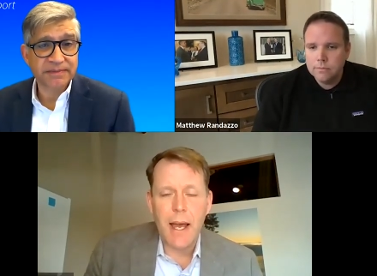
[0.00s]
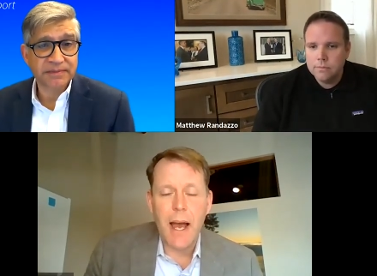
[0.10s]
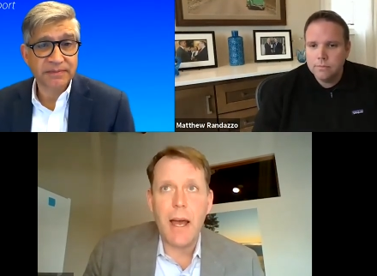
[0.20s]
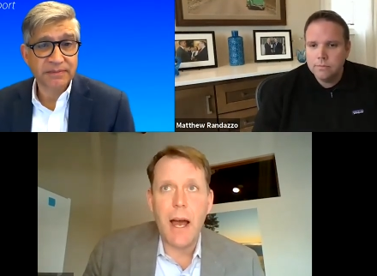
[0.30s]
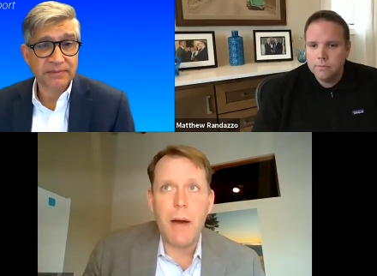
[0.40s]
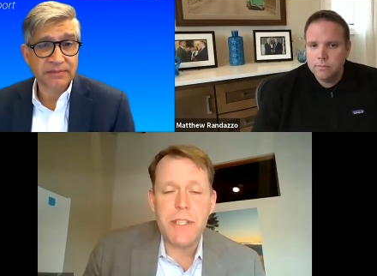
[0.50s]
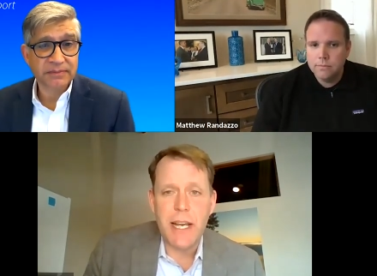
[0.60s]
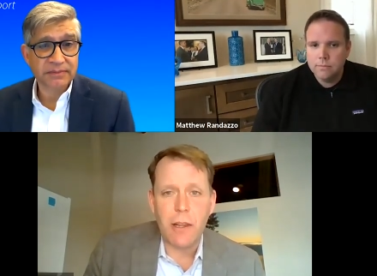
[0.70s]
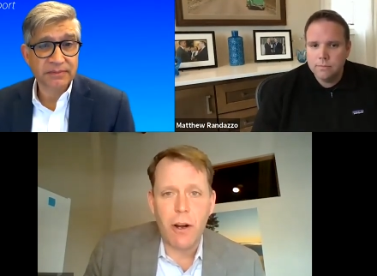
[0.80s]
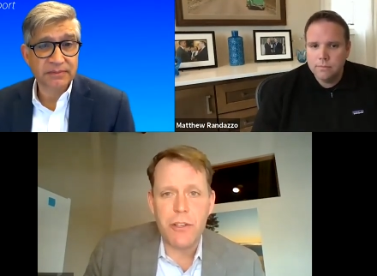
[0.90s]
Speaker 1: I would say
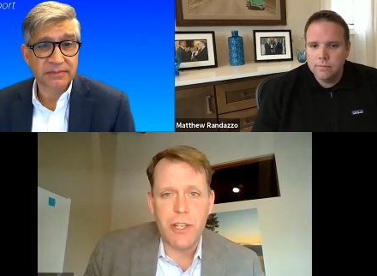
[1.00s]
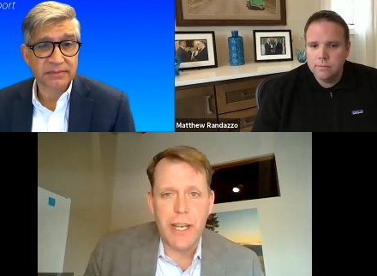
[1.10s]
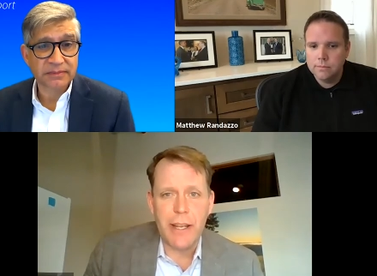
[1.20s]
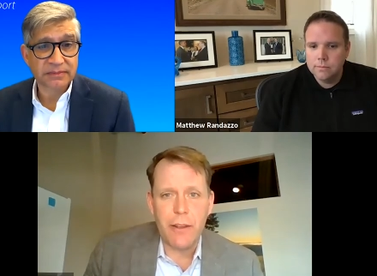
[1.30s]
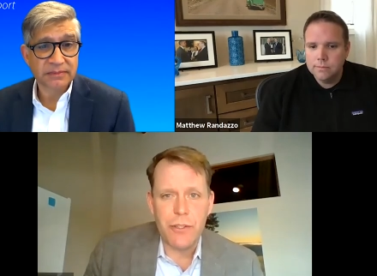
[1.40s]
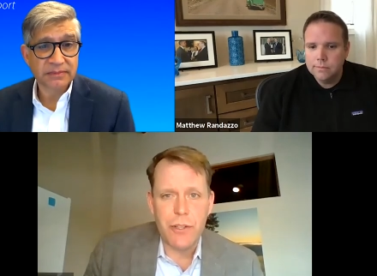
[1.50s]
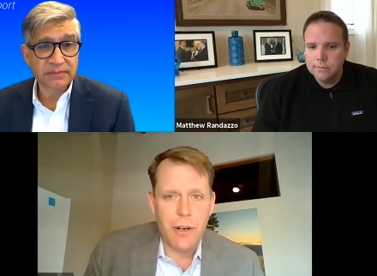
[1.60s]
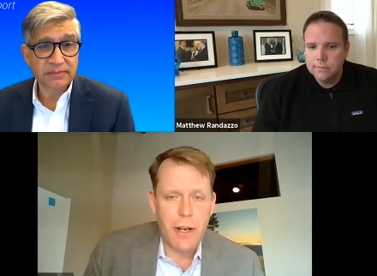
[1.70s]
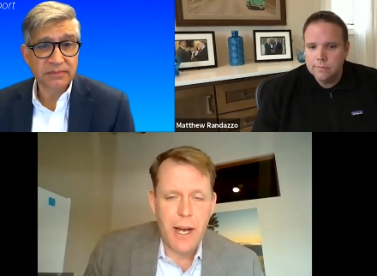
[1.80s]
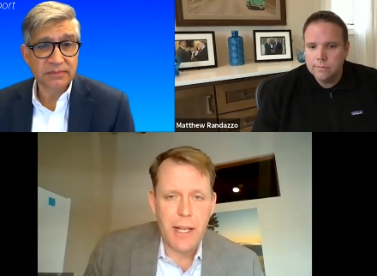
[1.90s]
largely, and those
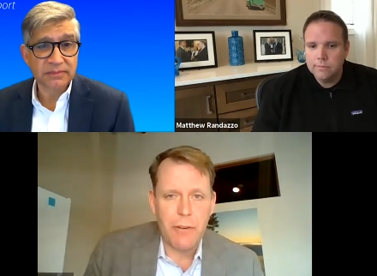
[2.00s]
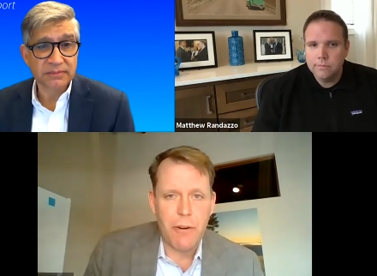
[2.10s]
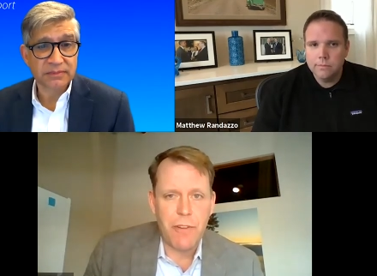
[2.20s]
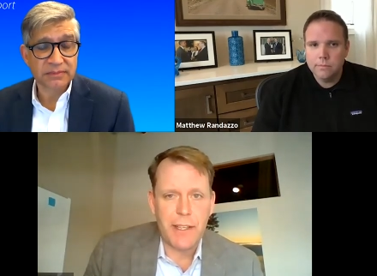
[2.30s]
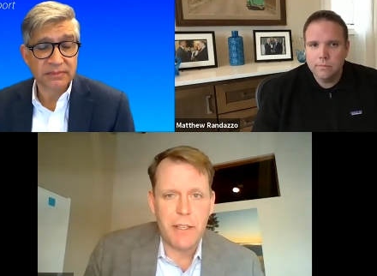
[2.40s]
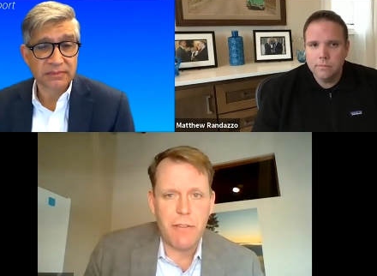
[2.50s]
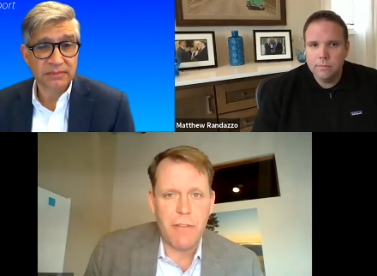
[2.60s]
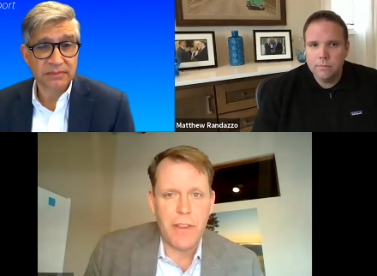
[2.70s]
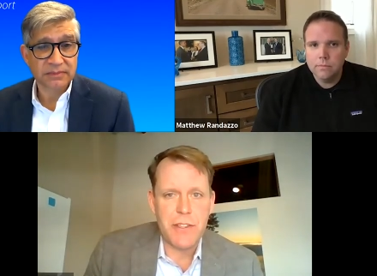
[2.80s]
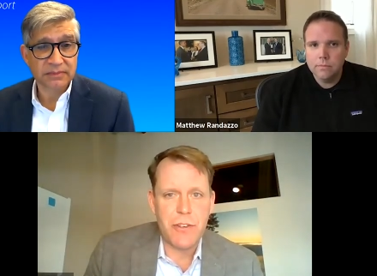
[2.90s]
are highly reflective
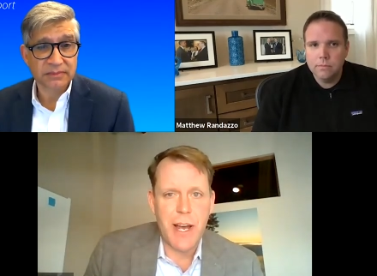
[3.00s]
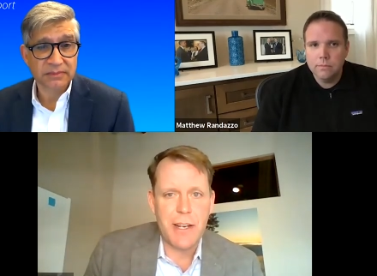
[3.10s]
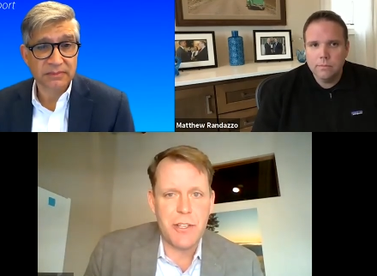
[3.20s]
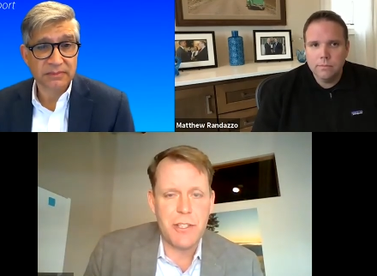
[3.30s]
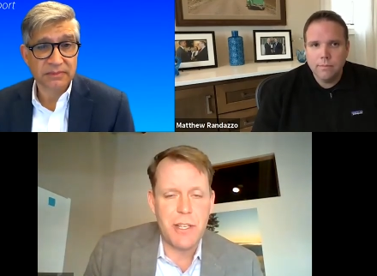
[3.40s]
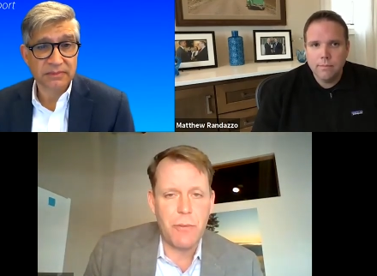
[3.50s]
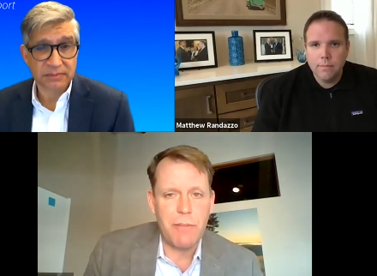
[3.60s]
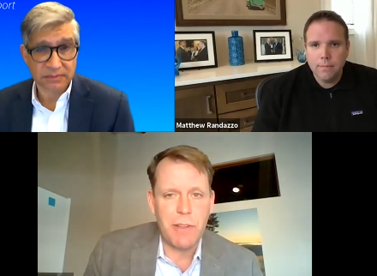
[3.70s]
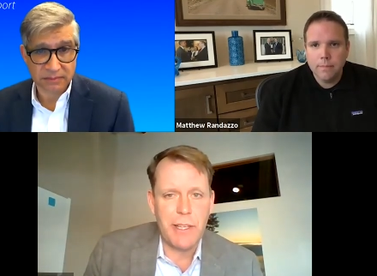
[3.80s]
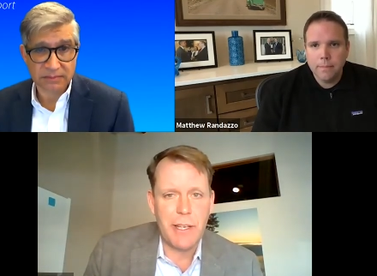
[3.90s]
of the strategies that
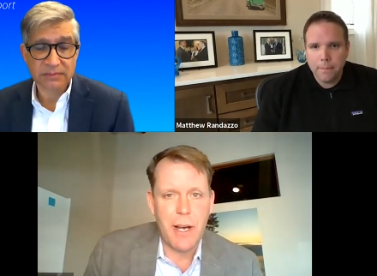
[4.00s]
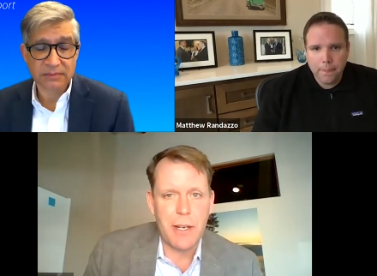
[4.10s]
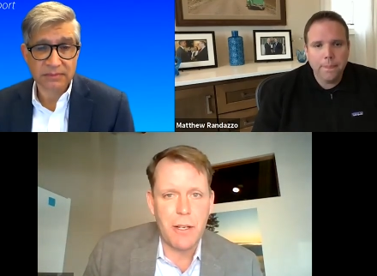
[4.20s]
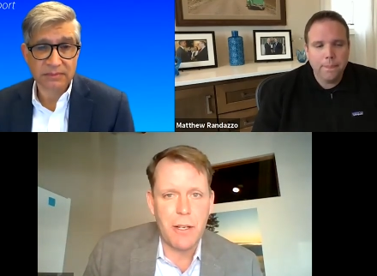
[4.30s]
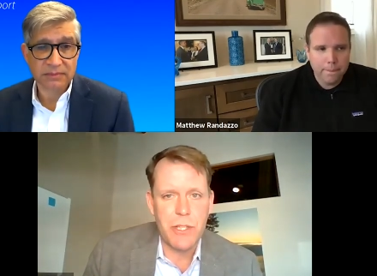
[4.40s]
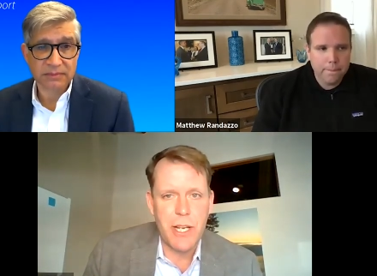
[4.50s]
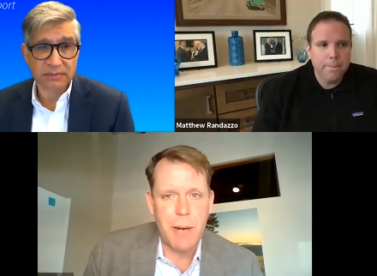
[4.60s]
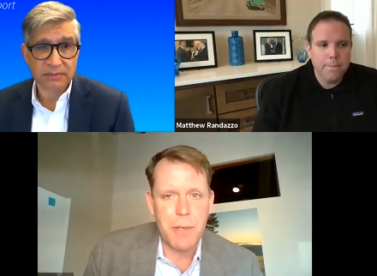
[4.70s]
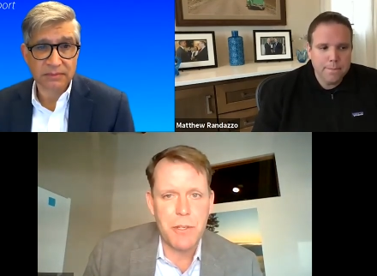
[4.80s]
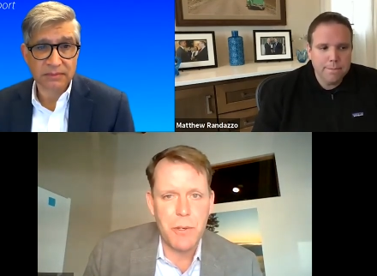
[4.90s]
we've leaned on to close the
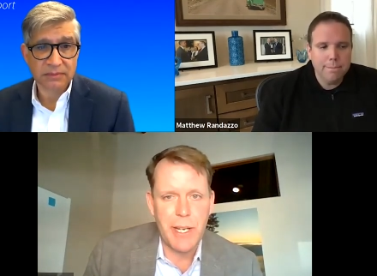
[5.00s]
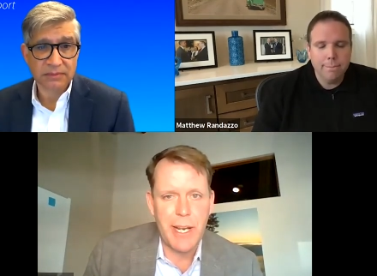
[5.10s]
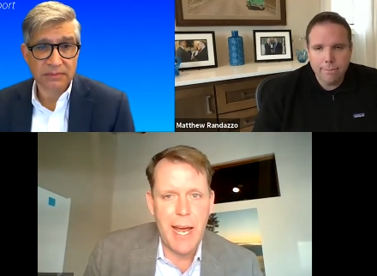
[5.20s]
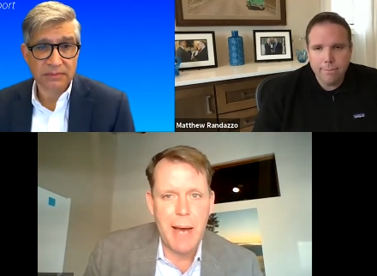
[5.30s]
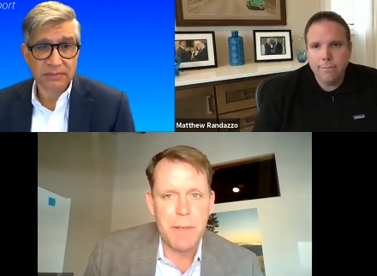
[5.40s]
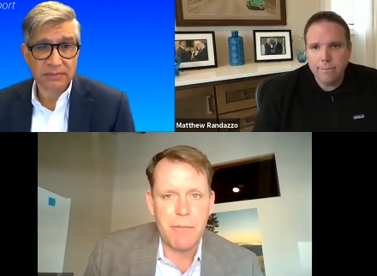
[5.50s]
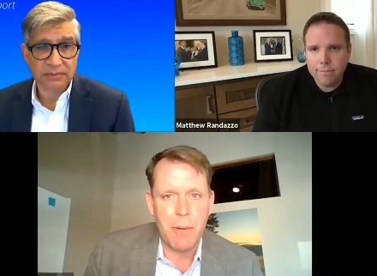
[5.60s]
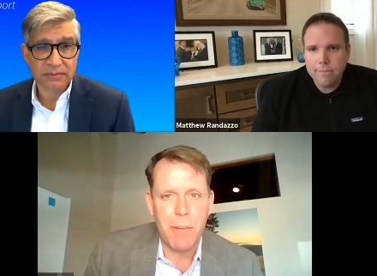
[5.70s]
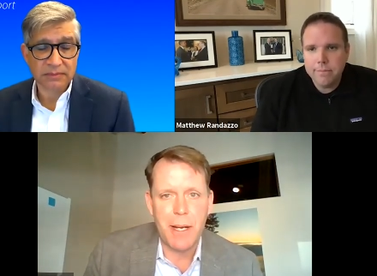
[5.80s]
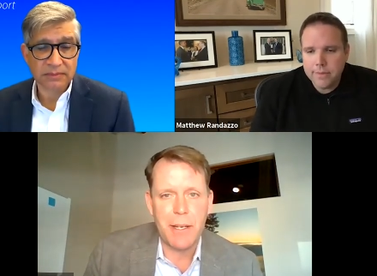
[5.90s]
opportunity gap in Vermont.